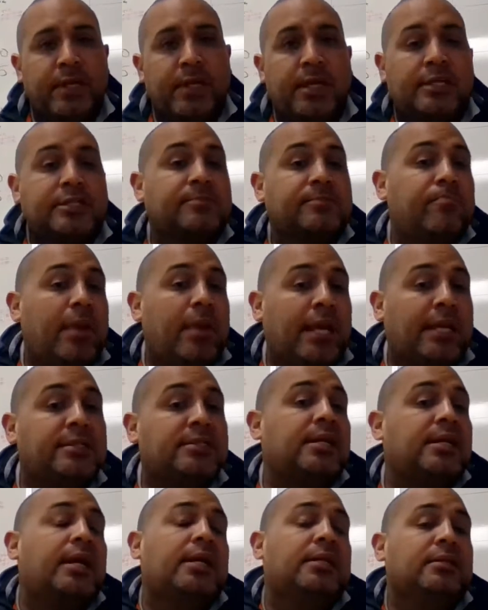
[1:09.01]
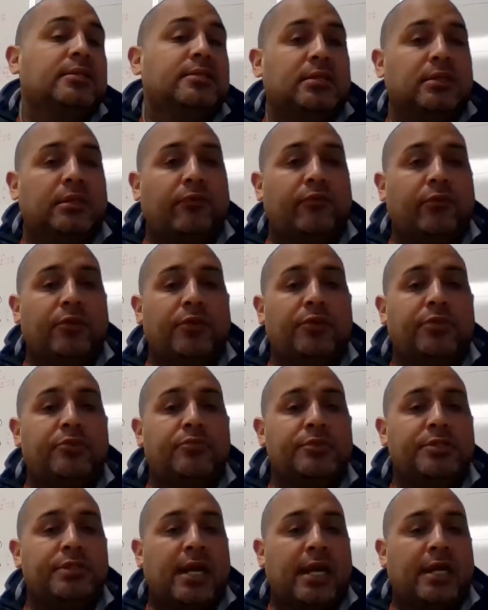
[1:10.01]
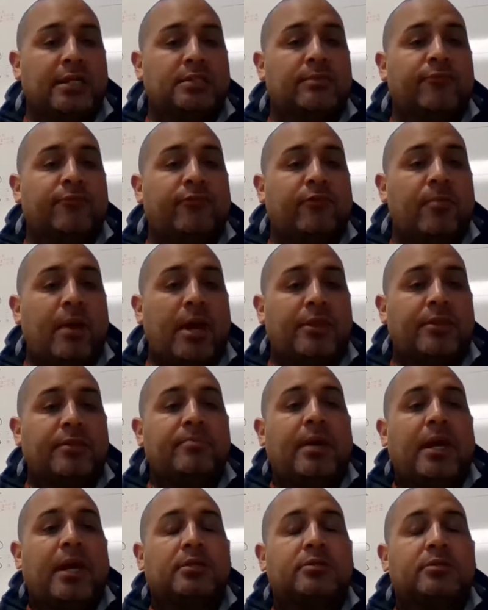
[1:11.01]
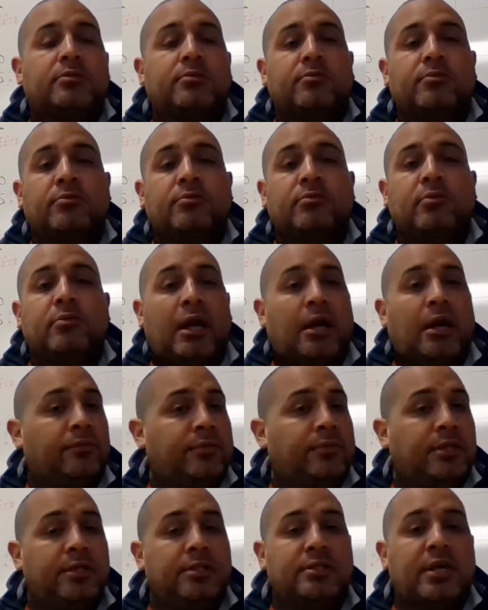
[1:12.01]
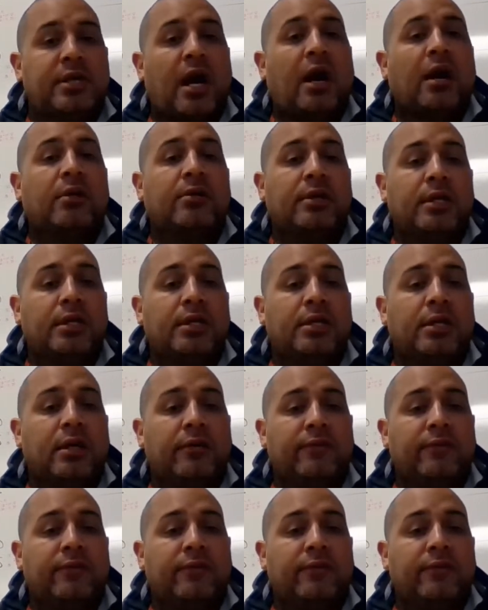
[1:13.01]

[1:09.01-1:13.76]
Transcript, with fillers: He has maintained this level of enthusiasm for mathematics throughout the entirety